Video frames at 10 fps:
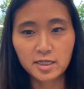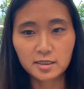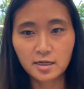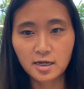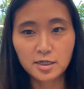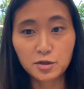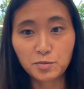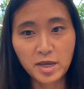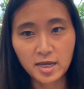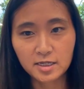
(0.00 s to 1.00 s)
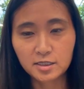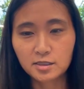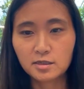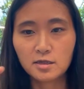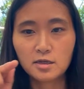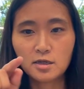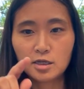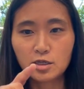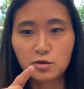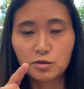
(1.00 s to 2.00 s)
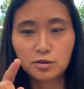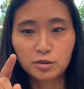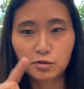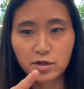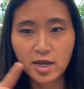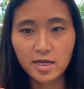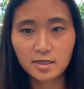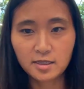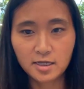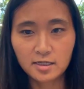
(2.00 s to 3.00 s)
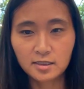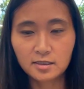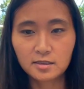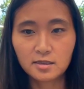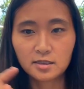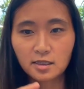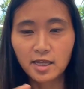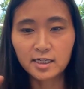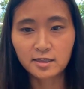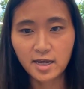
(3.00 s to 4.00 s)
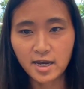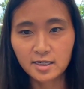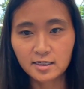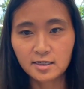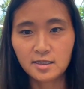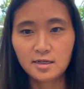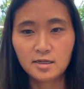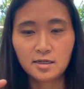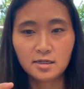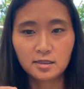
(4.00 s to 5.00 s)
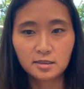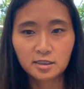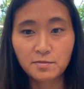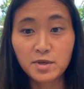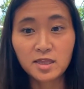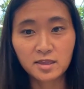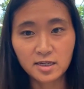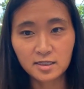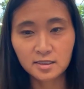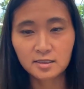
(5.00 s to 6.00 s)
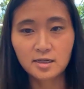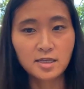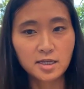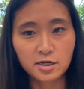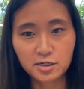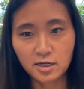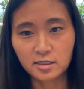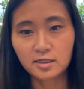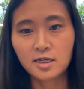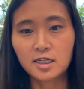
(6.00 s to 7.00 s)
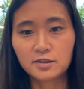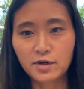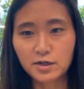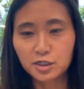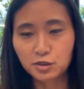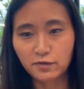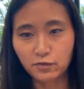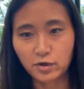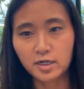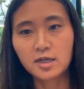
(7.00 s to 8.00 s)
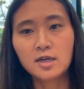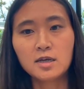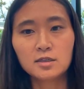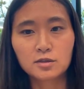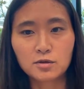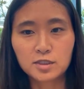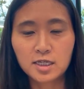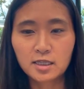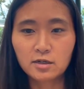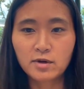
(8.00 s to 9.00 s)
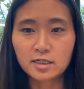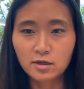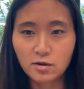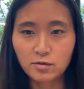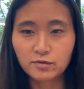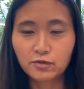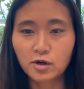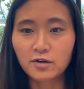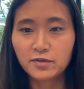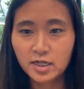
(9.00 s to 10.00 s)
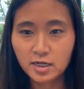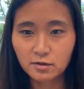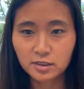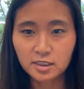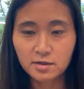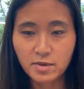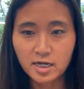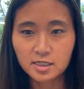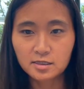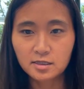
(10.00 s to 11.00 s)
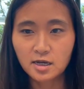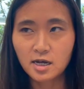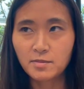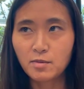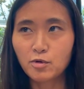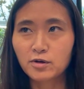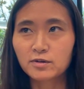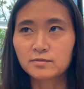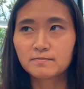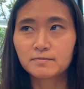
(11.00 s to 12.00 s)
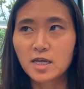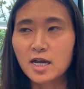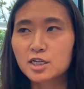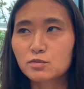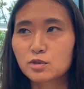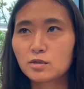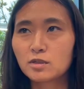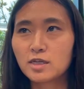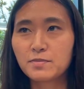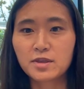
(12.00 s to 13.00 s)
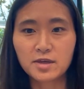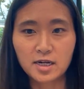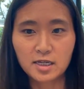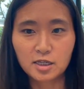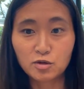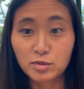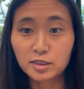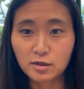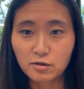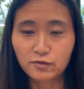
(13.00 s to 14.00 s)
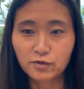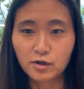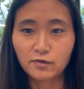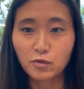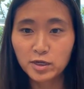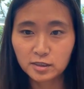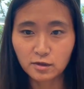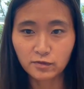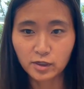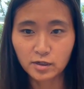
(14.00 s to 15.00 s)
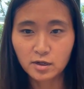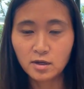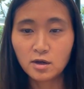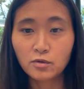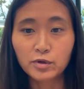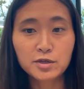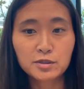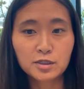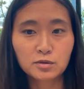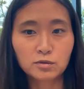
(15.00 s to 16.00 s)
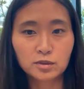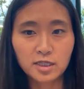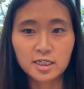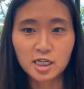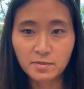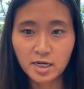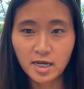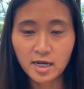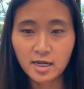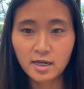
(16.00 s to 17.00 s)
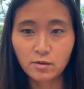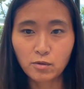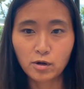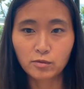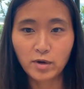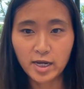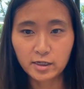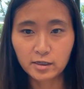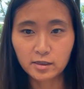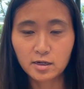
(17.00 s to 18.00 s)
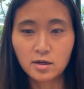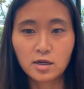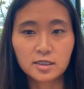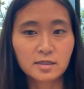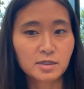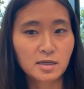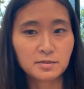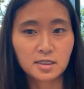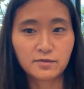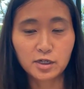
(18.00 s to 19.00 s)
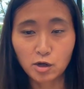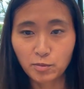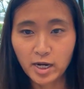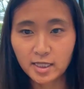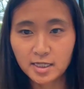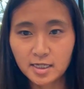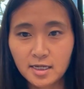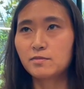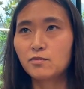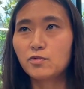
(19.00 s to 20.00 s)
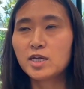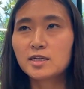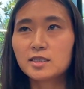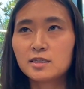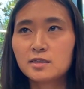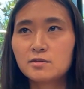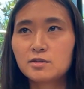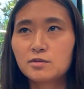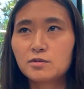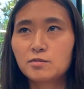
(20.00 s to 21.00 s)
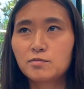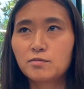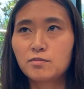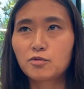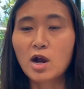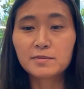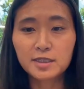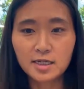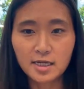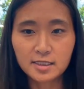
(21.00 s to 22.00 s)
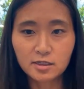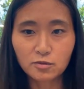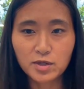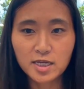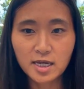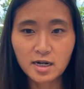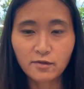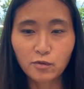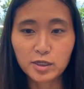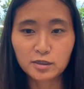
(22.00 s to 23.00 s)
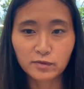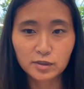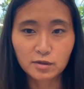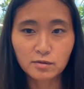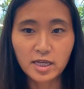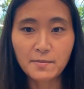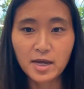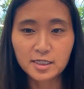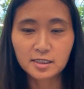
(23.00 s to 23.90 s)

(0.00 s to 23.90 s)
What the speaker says: a new page. You create this, select that, submit this, and then you're done. It's very straightforward. So to get the right tone for our videos and to match a more casual, empathetic human tone for a voiceover, we're using tools like Gemini or Writer and sometimes even Copilot. We can continue to prompt it until we get a voiceover tone that matches